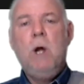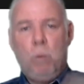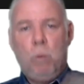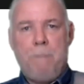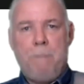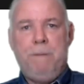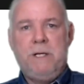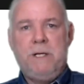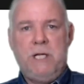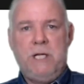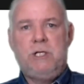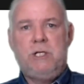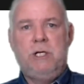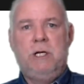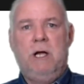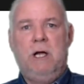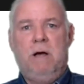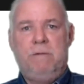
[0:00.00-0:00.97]

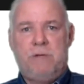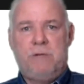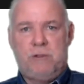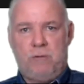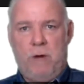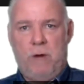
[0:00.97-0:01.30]
repetition of